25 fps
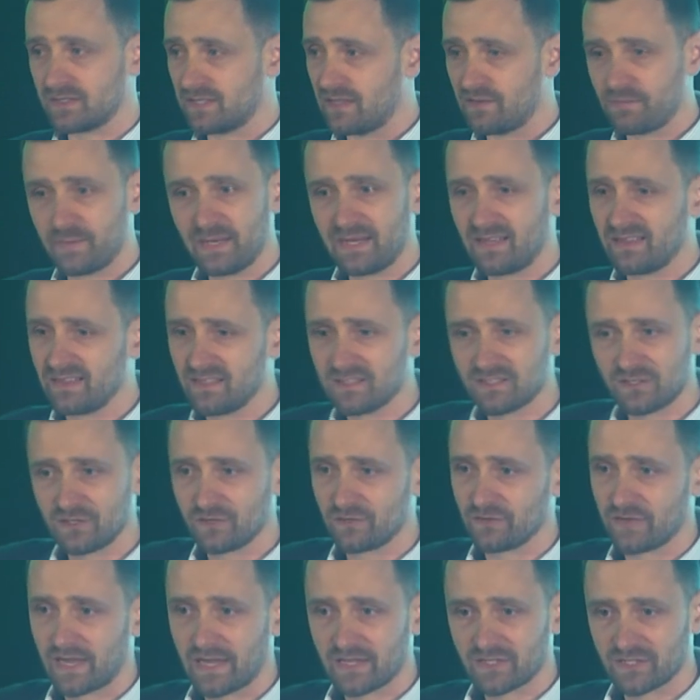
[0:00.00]
I've been in this
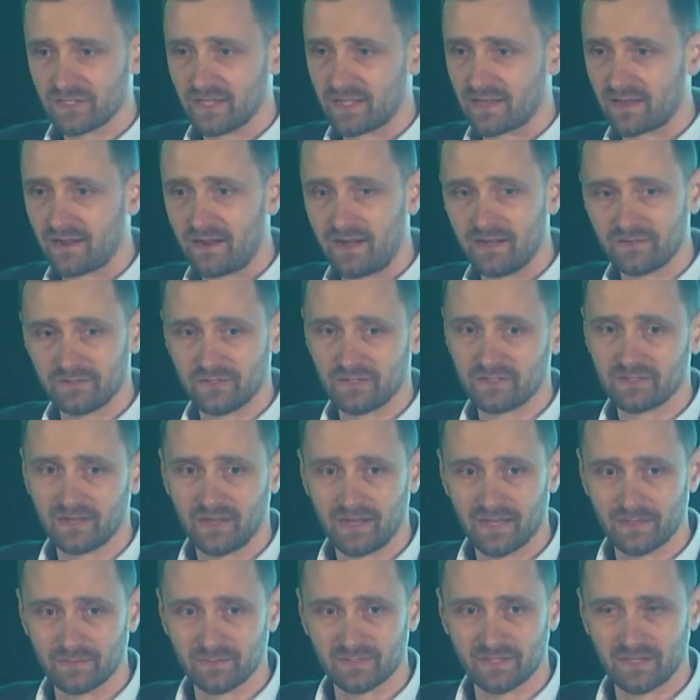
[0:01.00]
situation like 100
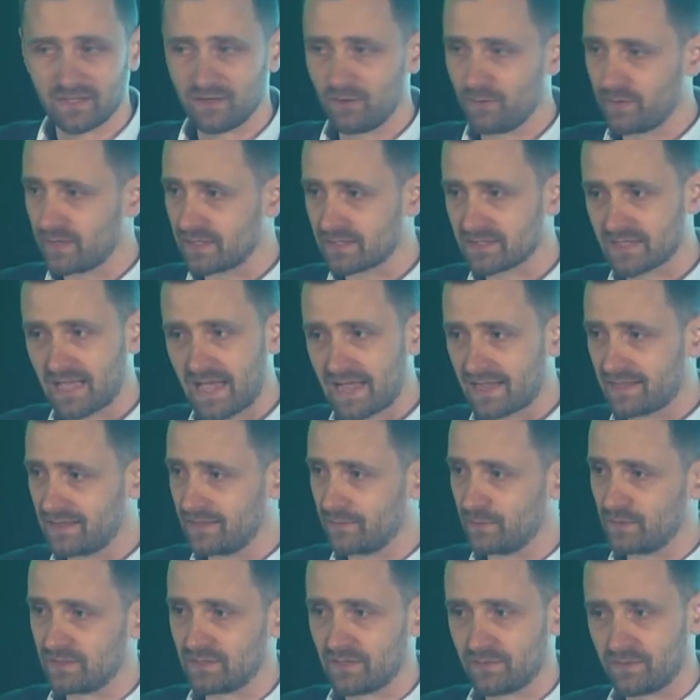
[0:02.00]
times. I know exactly
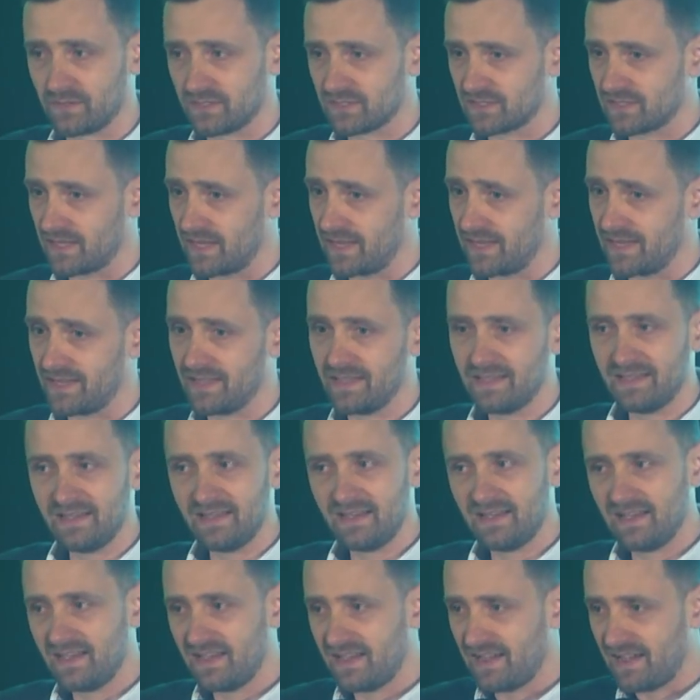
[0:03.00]
what they will say.
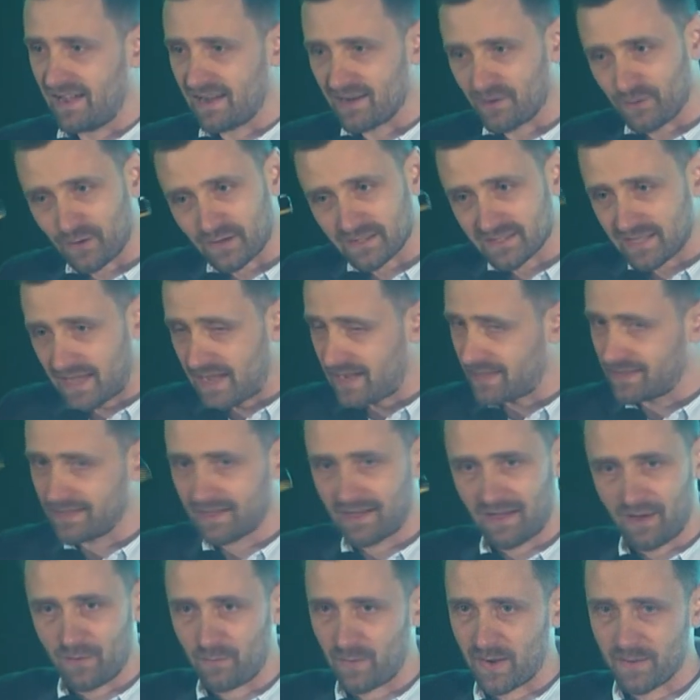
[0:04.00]
I know exactly
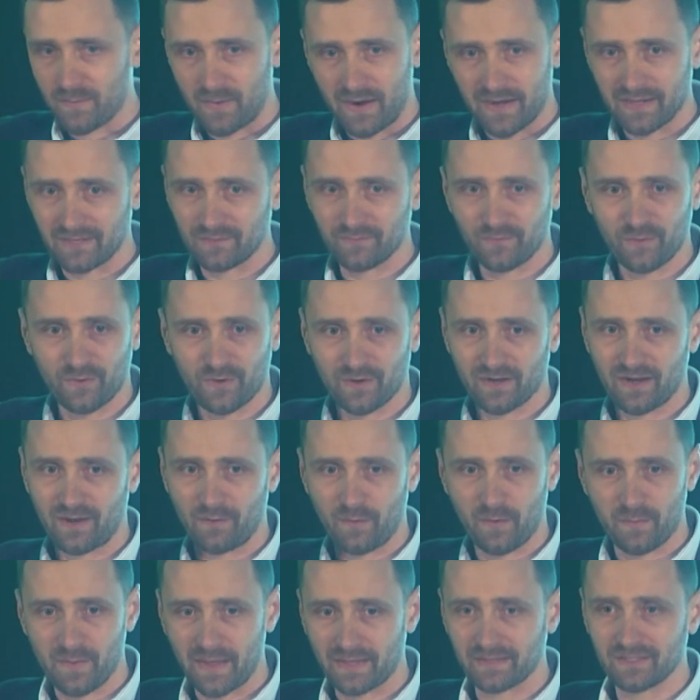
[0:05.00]
how my mind works, how
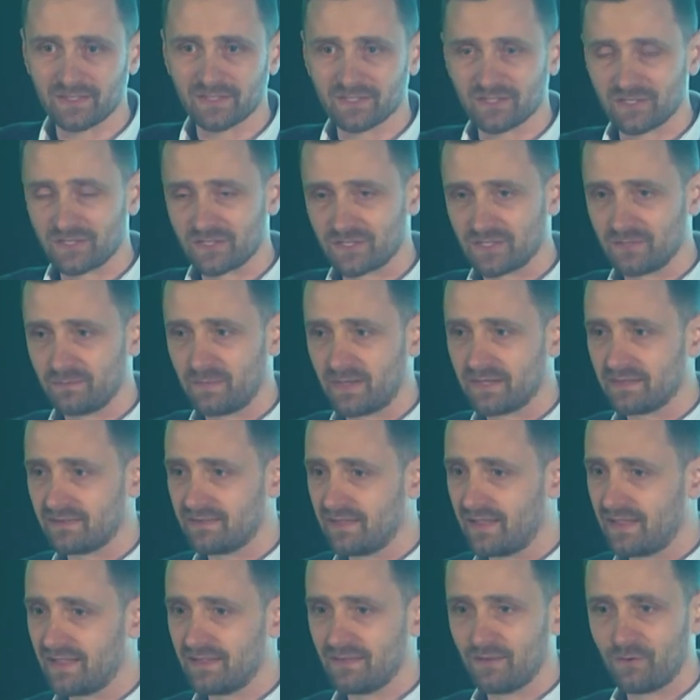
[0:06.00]
I make decisions. But
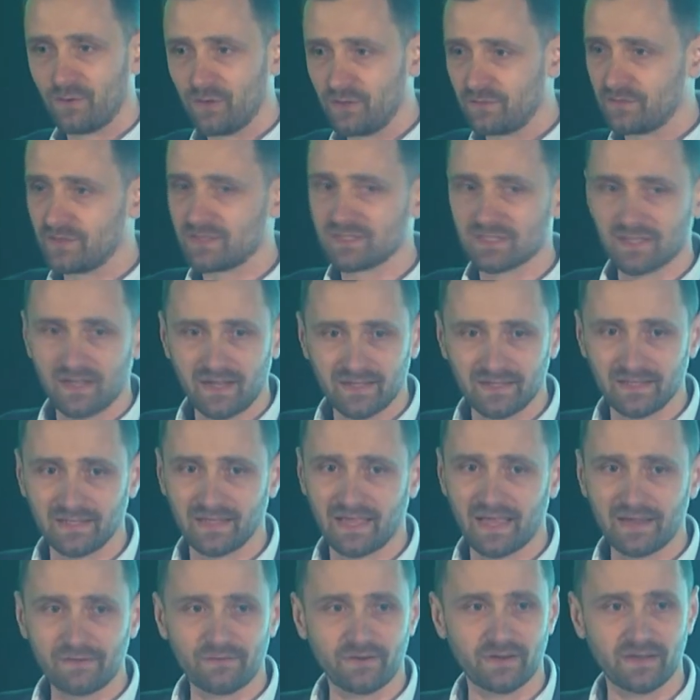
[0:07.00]
then all of a sudden,
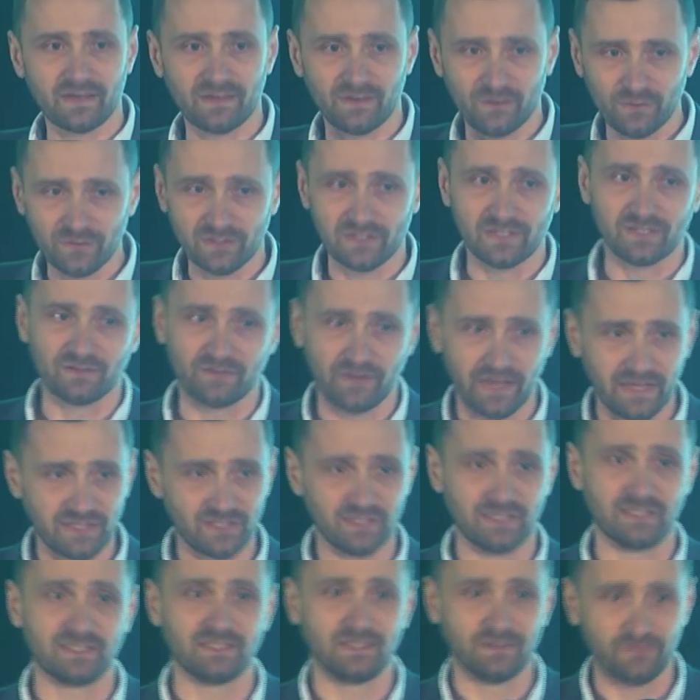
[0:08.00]
every new
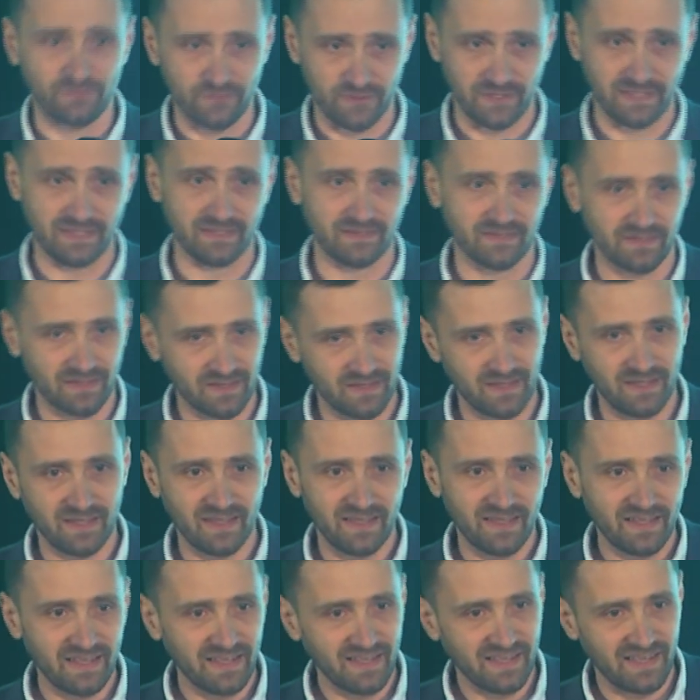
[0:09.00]
situation is different.
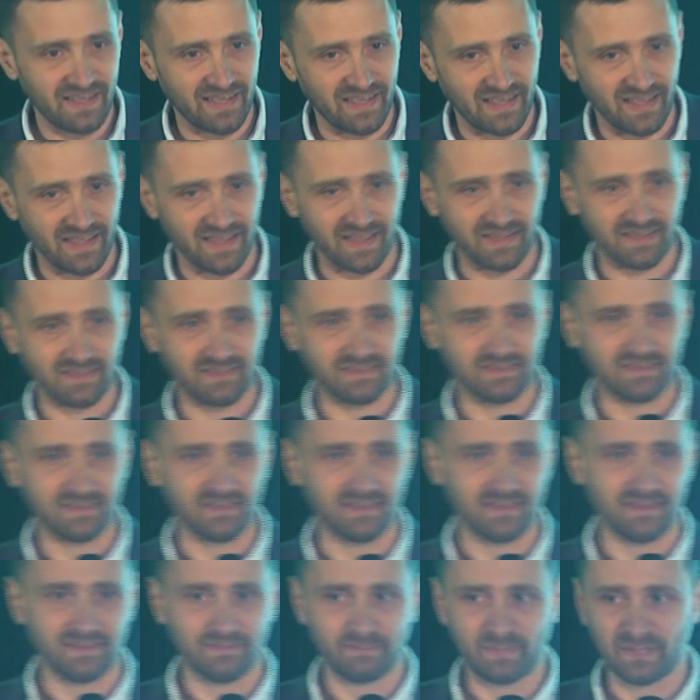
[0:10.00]
And
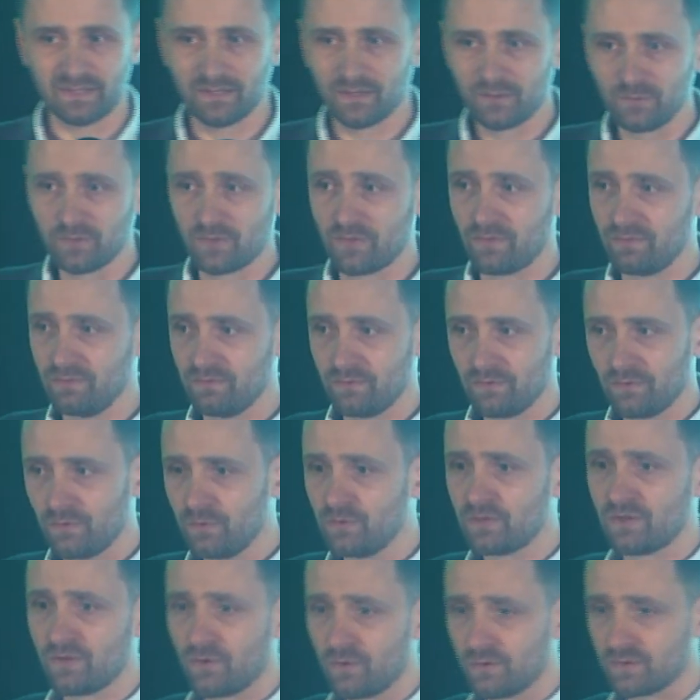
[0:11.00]
but the
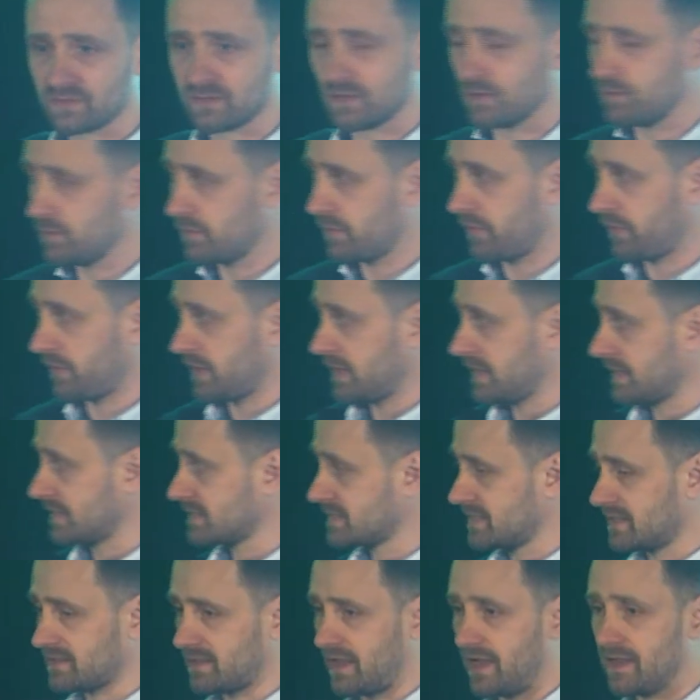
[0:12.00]
good news, the good thing is
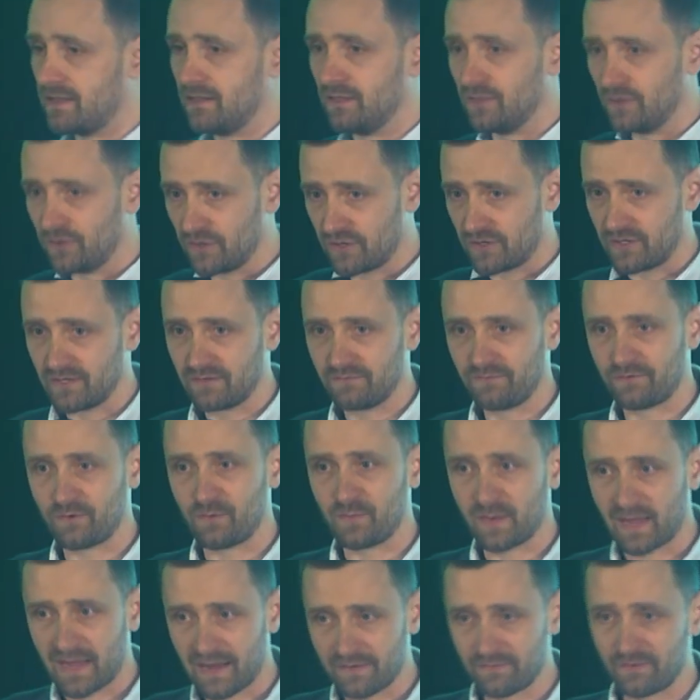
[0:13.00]
that I learn
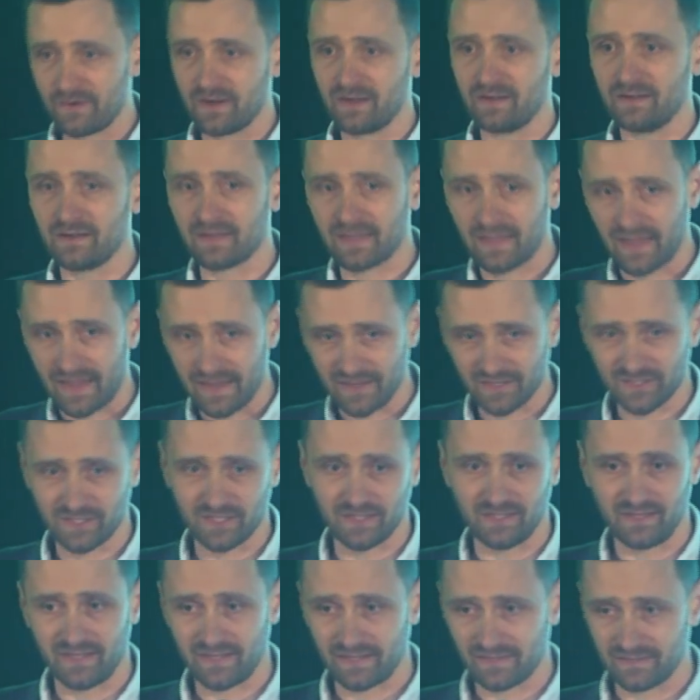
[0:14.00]
from every
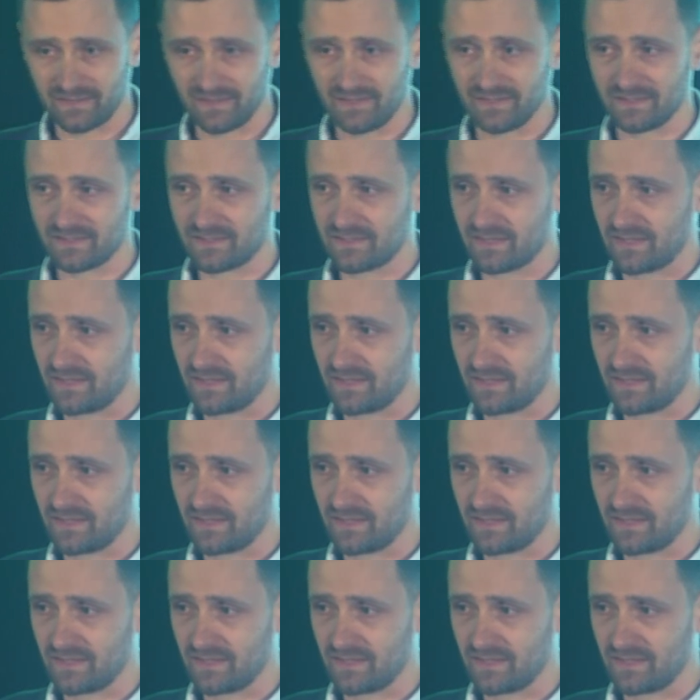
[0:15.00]
occasion like this.